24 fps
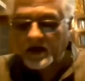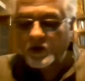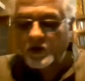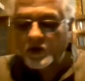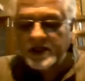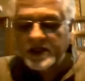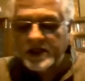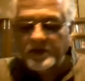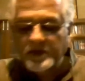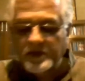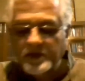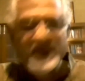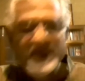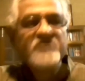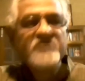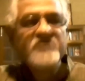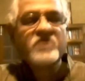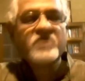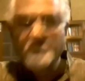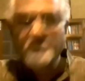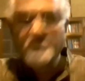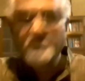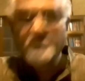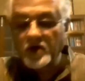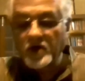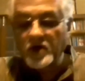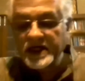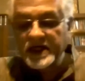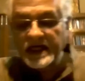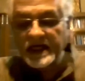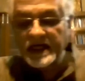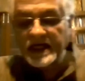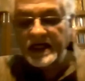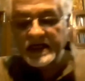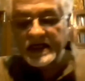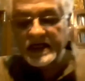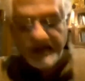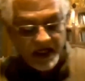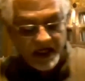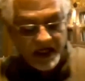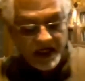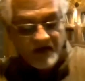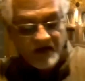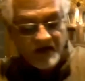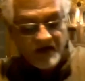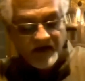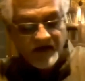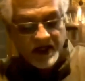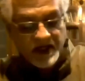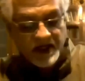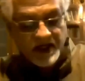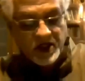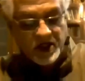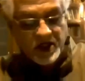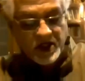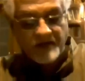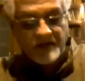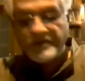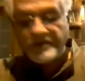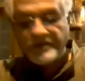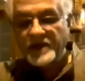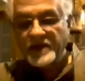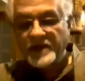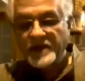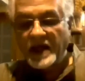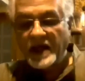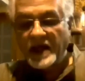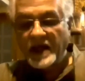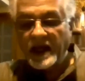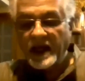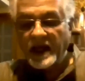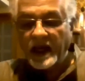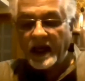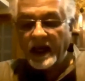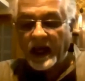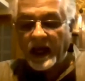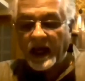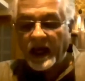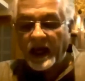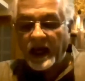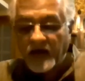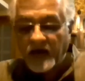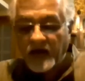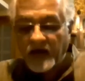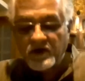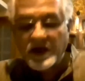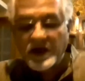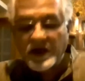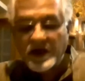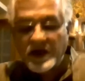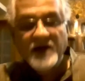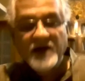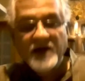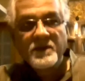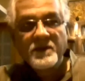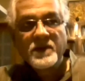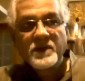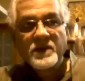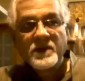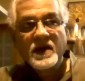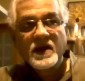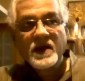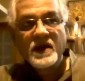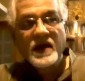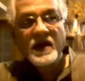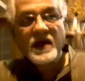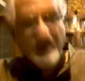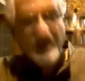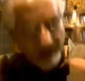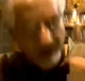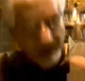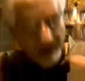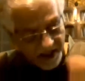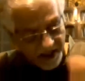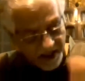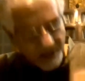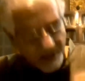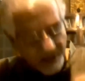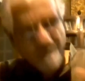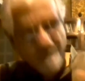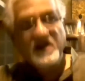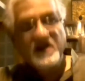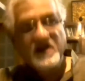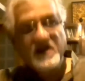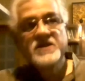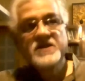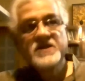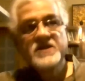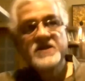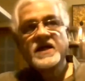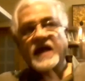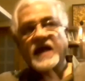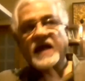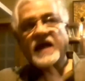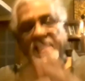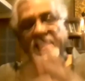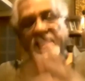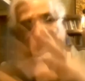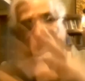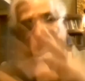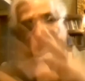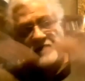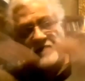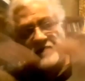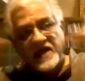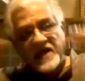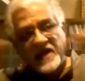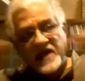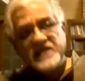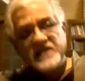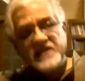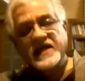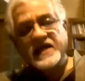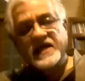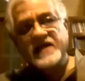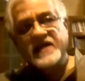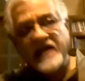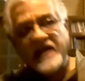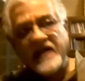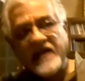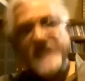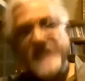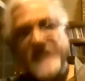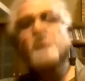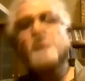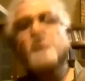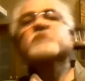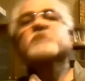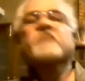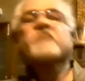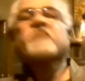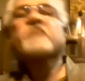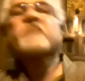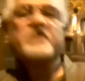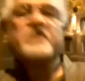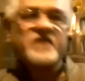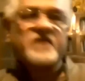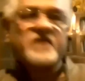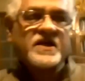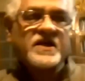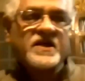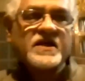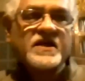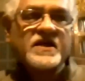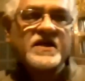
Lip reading: a space for a political critique of culture. However, critique of culture and a space and a language for critique,